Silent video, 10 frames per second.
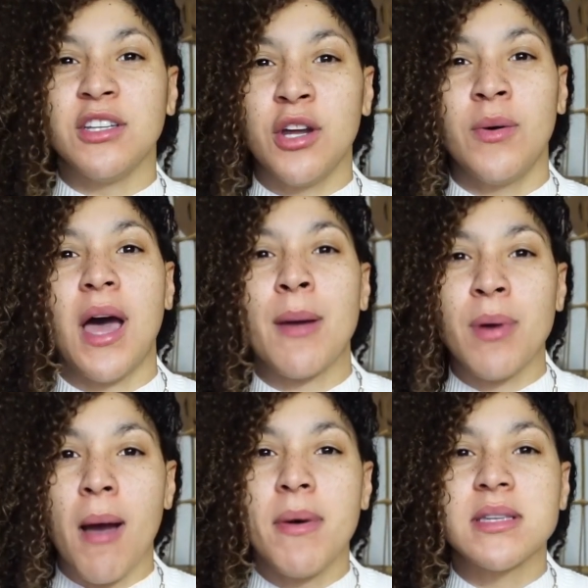You know what? I
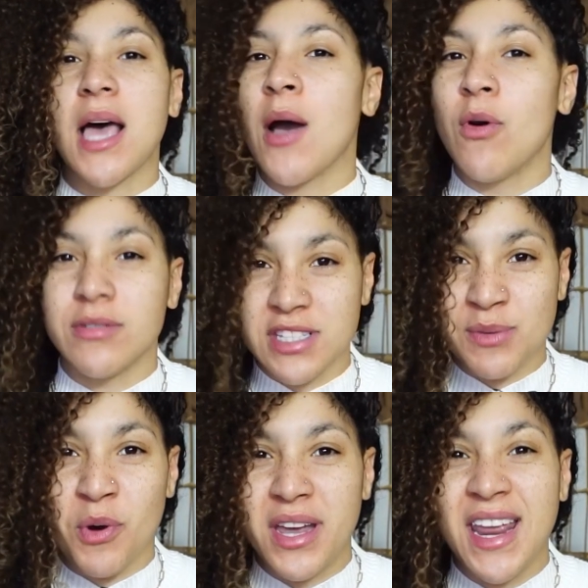promise I won't
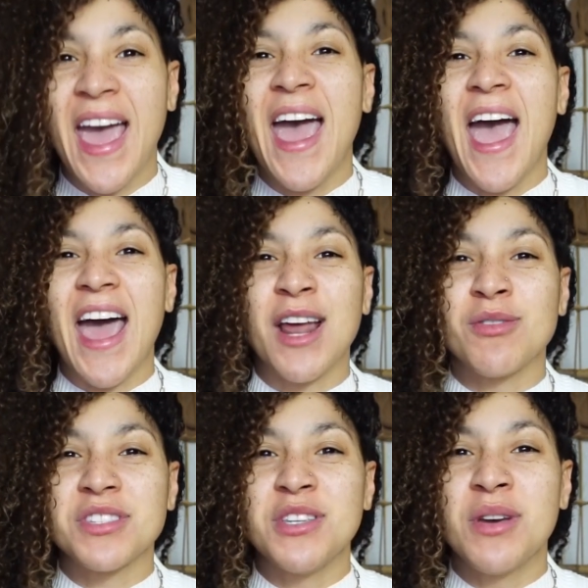disappoint. And I
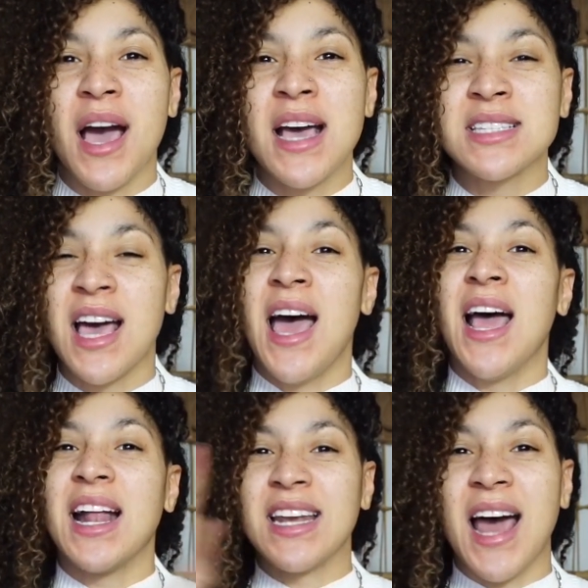will see you guys
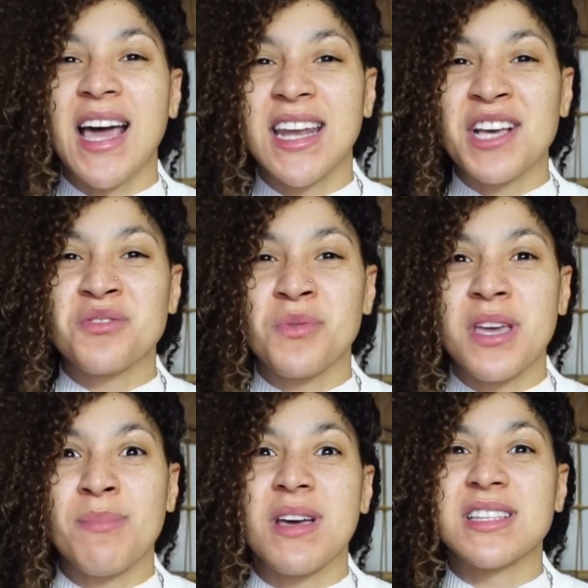not next
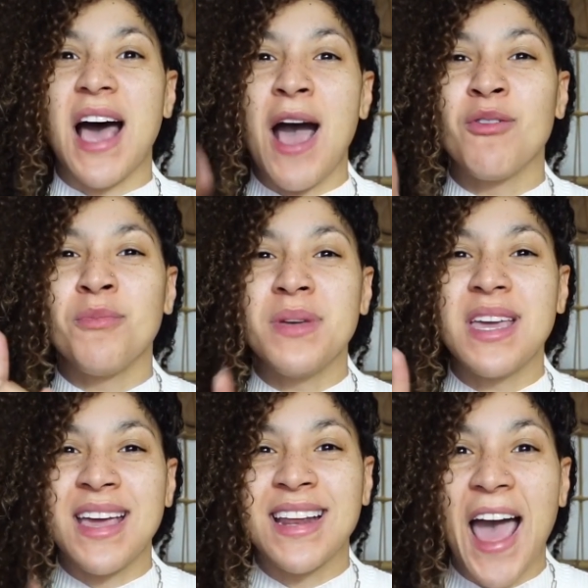week because I will
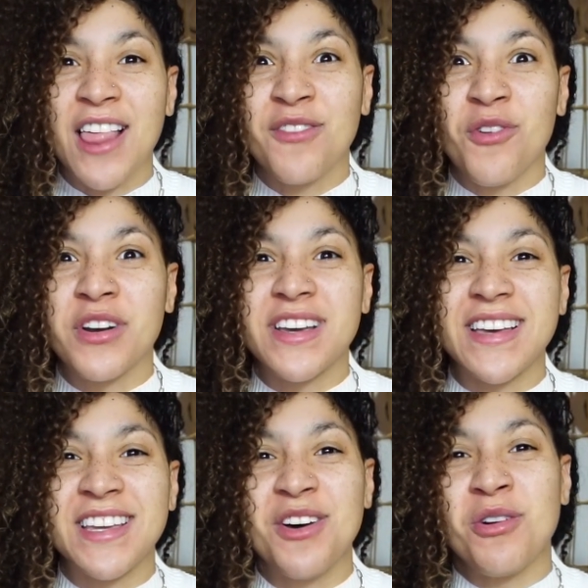be in California,
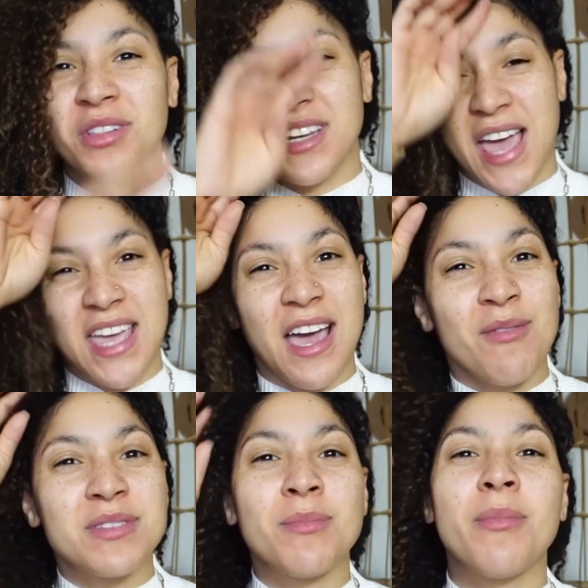in Oakland, hanging
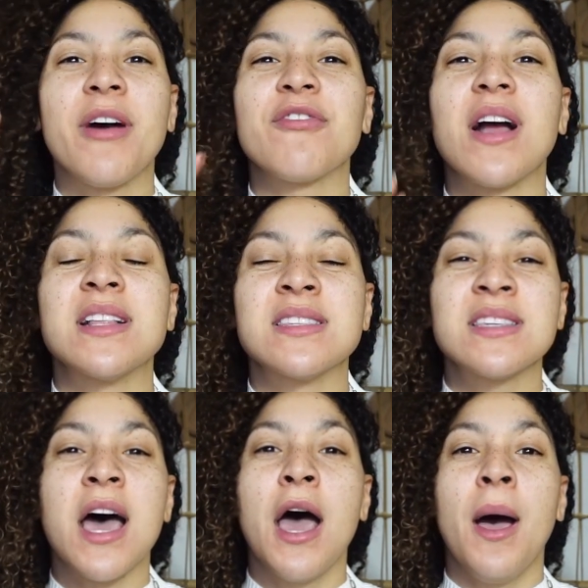out with some of my
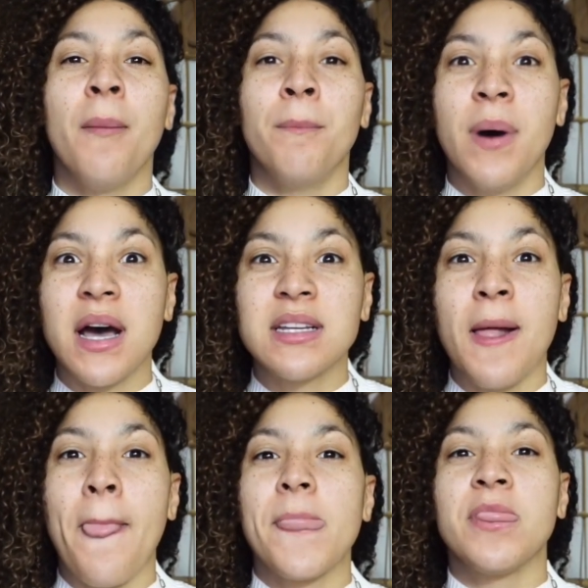friends, but
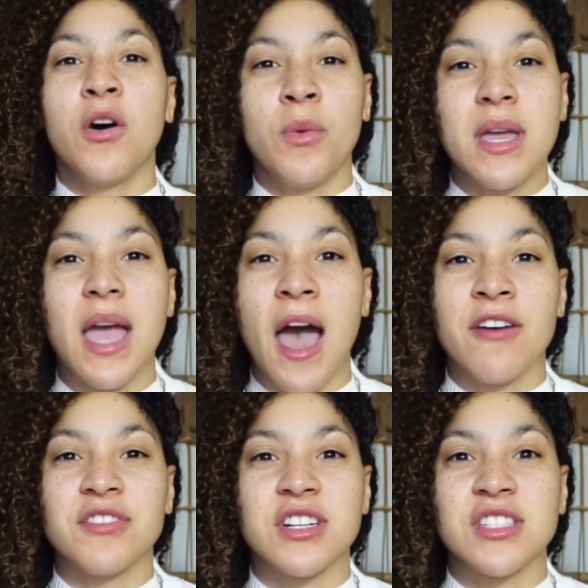the week
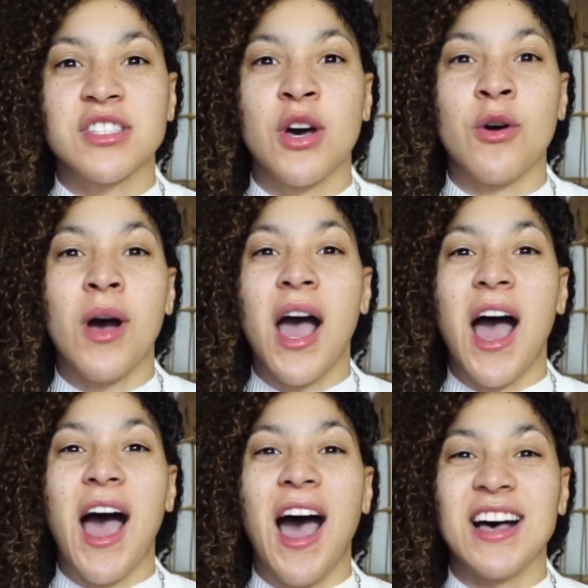after. So
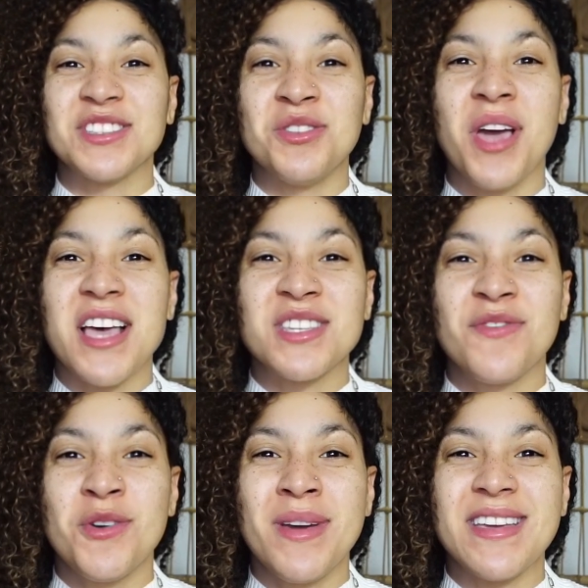I'll see you guys in a
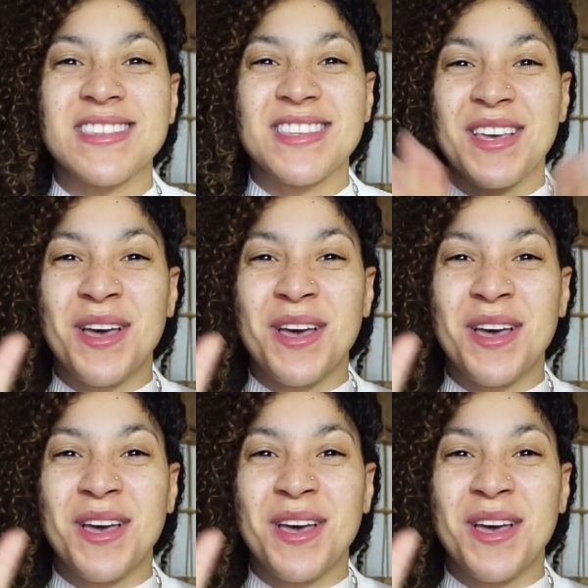few weeks.